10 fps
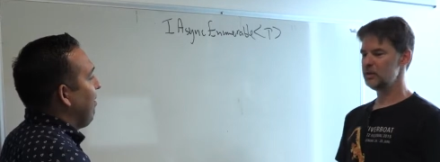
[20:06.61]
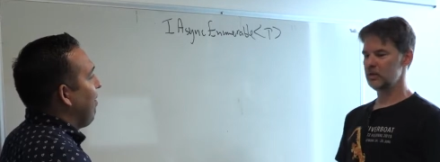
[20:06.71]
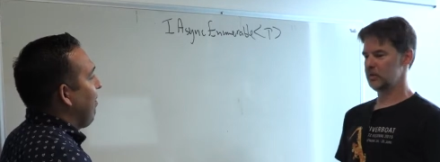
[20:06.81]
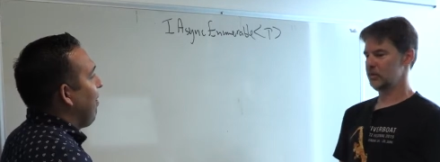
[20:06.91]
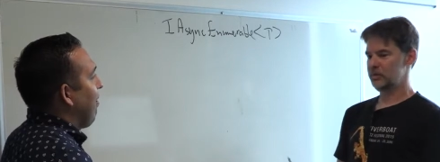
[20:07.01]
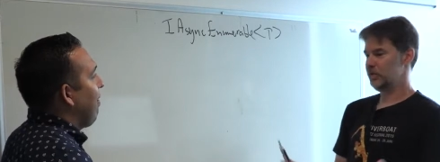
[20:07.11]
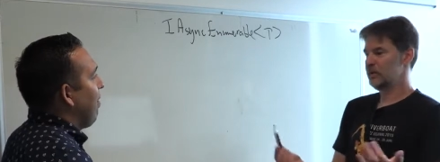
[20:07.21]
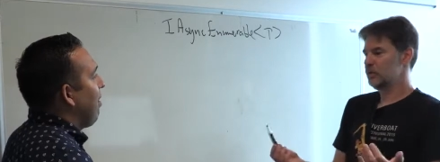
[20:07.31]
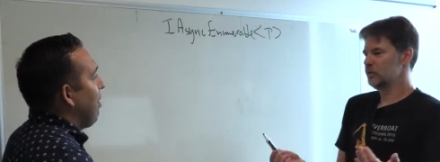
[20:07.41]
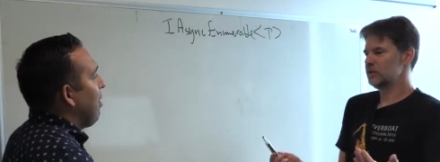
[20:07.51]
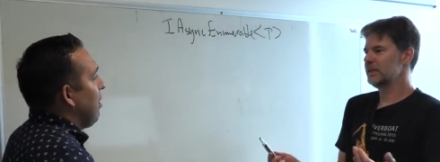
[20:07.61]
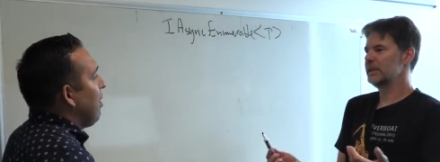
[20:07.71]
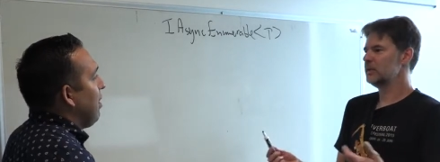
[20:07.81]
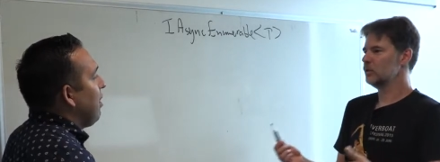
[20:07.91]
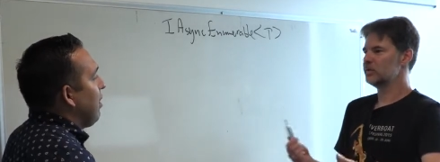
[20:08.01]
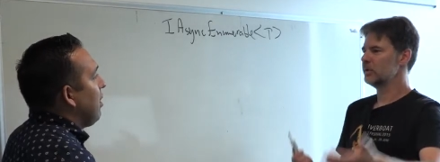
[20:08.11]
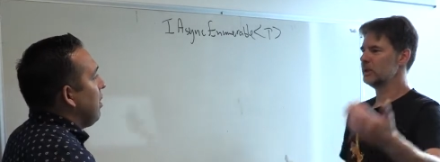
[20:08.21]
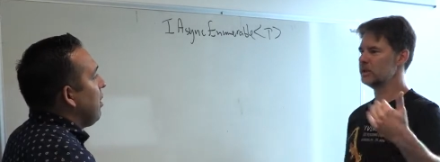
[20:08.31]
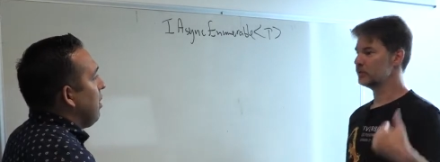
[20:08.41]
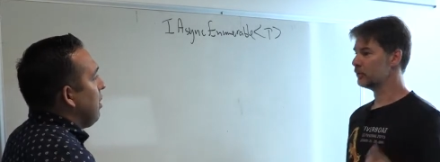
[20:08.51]
Speaker 1: you, or say you use LINQ over
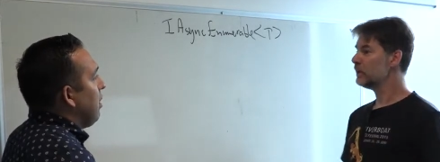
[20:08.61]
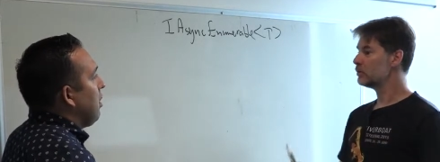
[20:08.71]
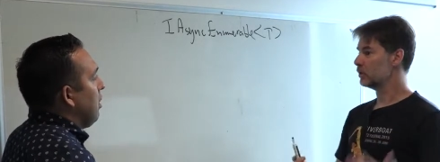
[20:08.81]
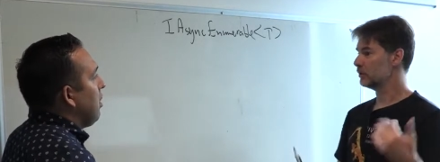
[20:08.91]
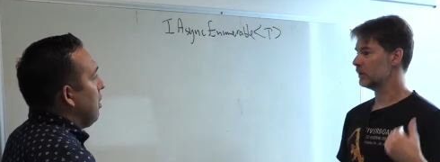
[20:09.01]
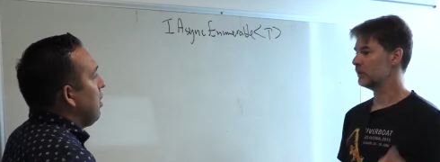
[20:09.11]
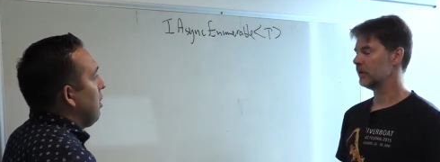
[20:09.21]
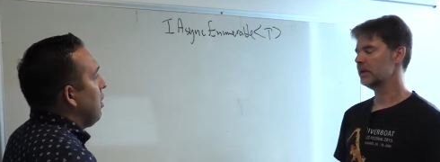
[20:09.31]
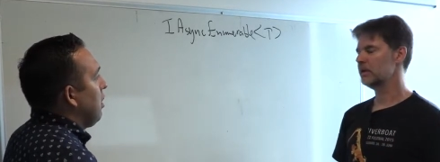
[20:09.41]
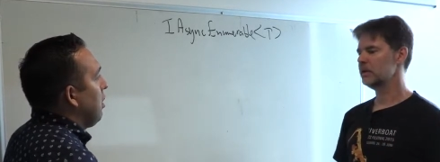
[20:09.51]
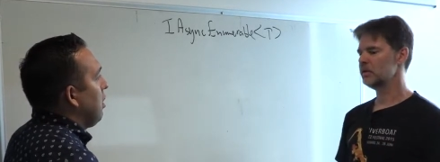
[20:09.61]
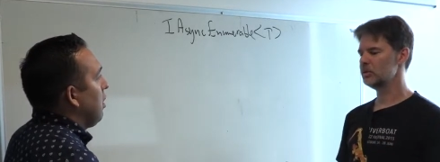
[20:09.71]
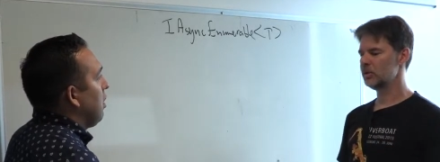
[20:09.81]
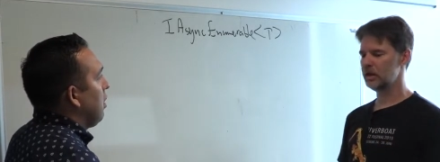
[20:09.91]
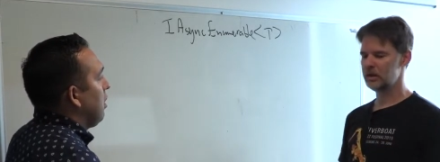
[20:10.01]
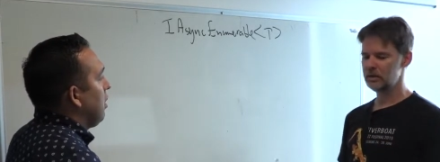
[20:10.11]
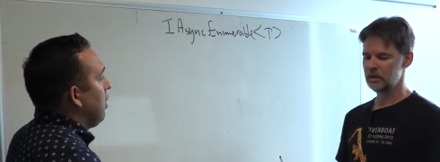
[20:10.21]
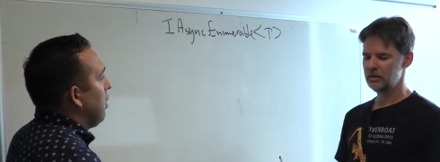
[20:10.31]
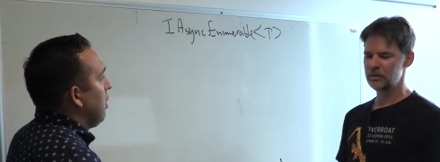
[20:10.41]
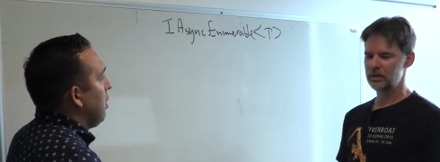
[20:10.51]
it or for each over mm -hmm. it, mm-hmm. right? Then you uh,
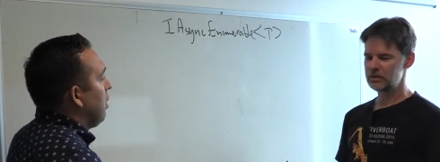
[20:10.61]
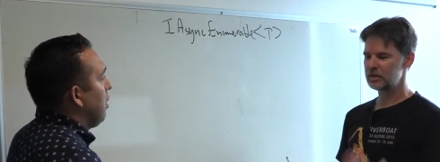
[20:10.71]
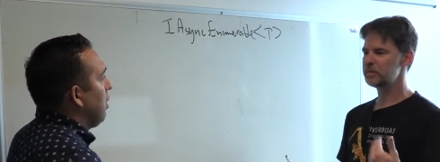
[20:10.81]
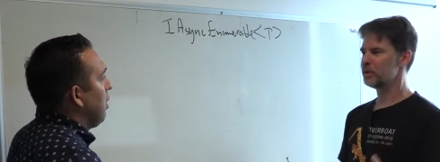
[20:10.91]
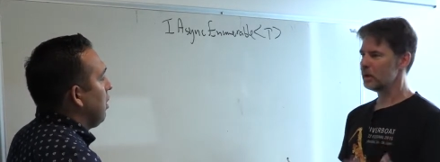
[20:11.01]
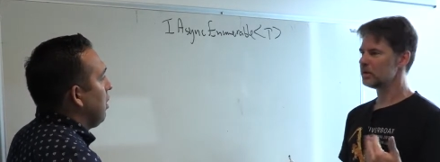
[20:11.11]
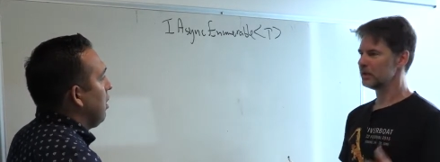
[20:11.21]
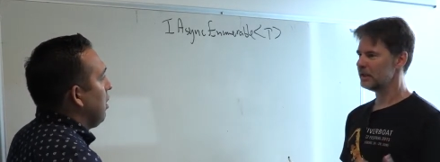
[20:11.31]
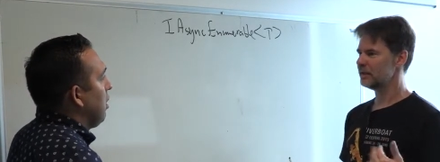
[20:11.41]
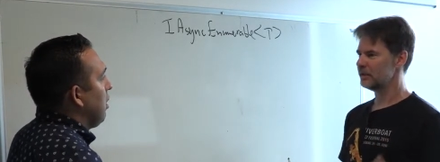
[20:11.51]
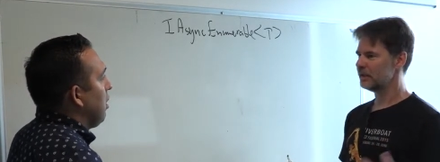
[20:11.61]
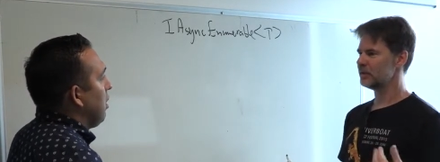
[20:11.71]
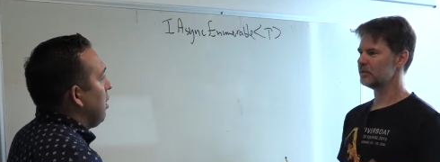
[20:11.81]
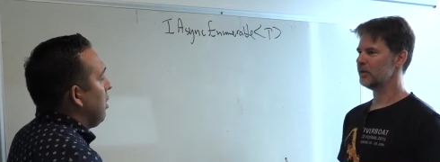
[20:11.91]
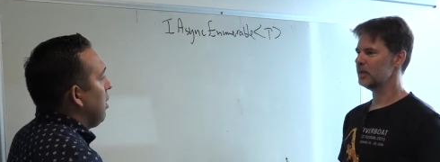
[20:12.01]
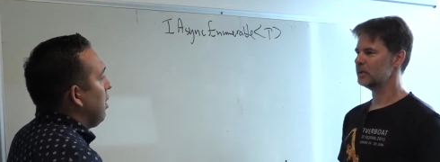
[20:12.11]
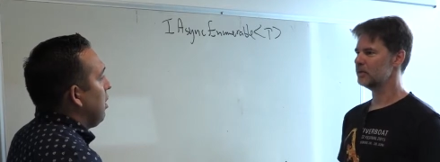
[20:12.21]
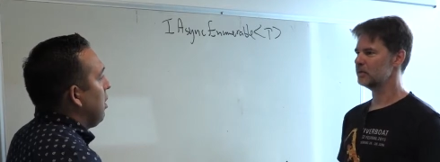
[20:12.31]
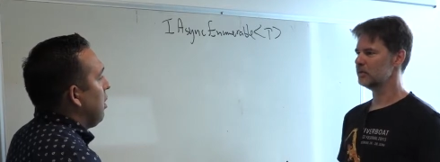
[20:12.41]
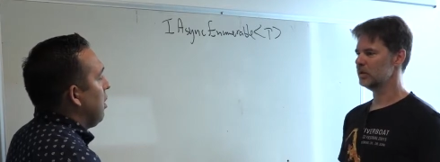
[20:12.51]
you essentially block on getting the next
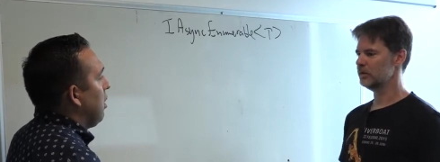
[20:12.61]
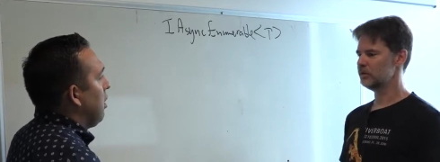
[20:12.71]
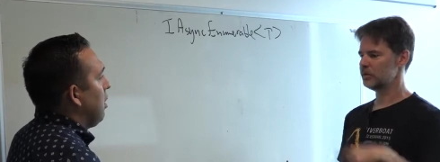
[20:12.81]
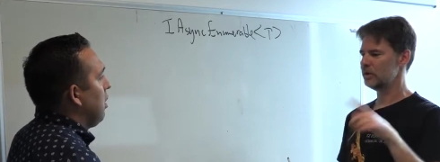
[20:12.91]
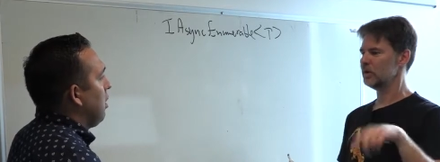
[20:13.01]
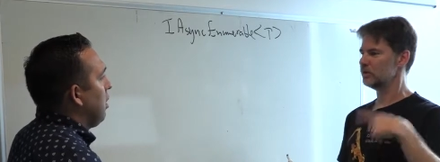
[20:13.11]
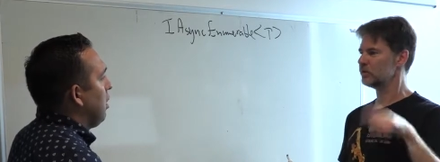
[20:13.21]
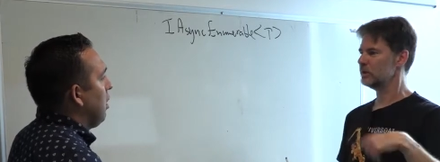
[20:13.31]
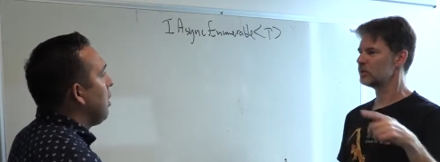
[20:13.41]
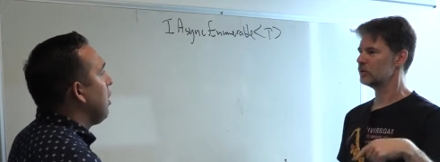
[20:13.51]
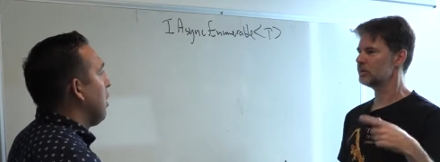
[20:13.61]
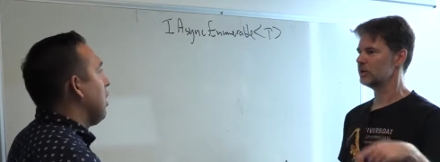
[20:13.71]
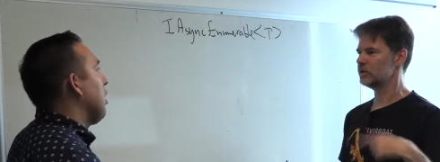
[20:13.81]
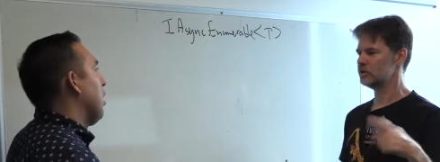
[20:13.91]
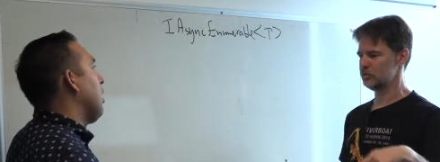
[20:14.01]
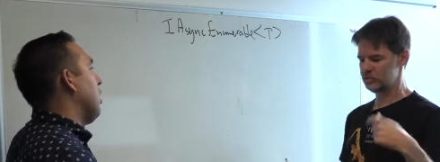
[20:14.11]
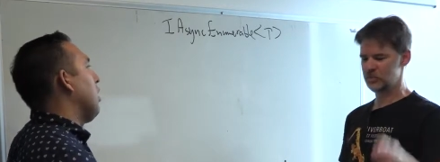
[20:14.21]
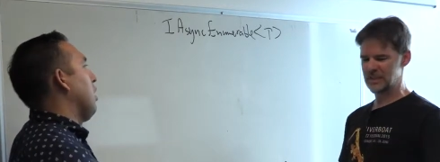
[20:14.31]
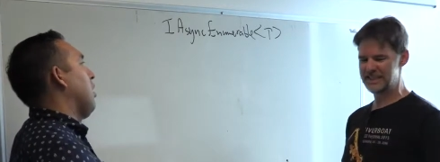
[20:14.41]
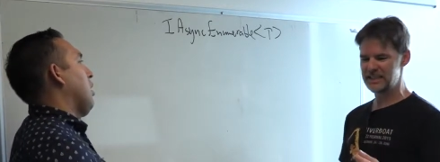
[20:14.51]
value uh, if you sit in a for each loop and just
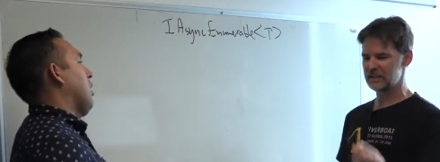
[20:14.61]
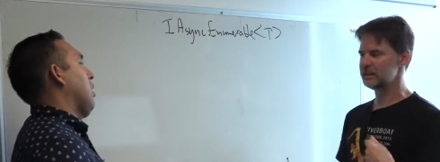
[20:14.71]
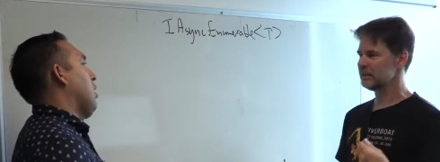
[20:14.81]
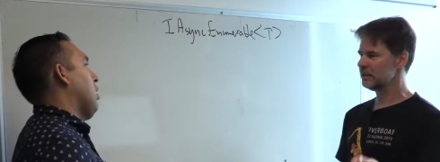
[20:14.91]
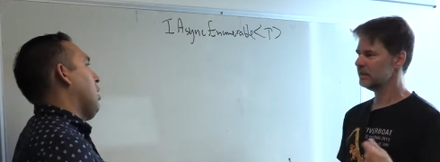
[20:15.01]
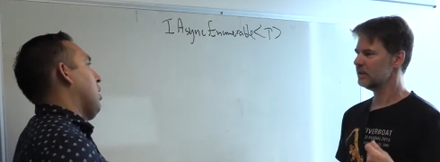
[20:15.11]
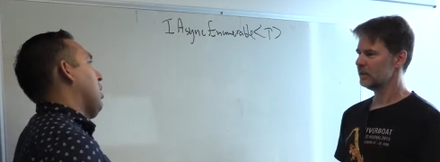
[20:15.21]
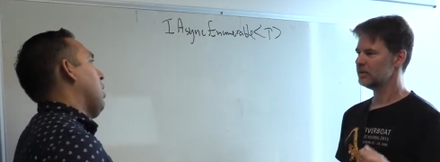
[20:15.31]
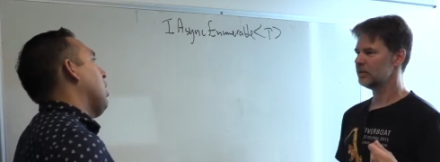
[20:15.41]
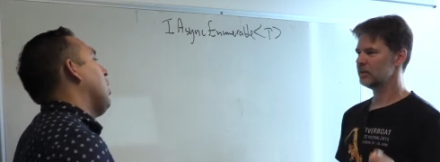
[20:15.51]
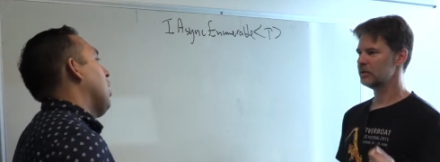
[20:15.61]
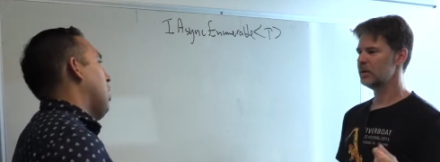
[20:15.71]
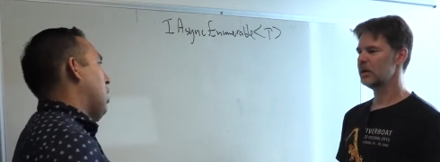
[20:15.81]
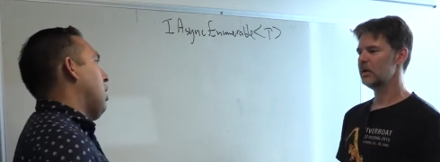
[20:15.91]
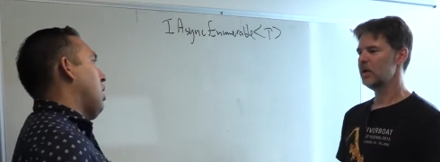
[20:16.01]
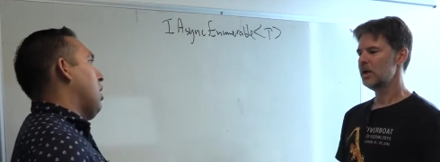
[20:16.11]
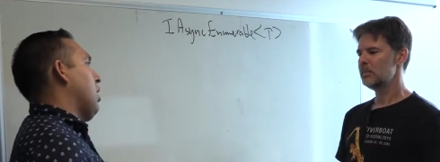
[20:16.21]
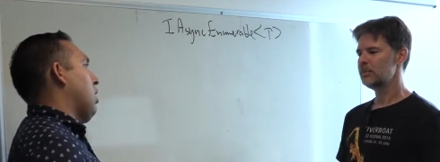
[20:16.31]
eagerly suck them out. Uh-huh.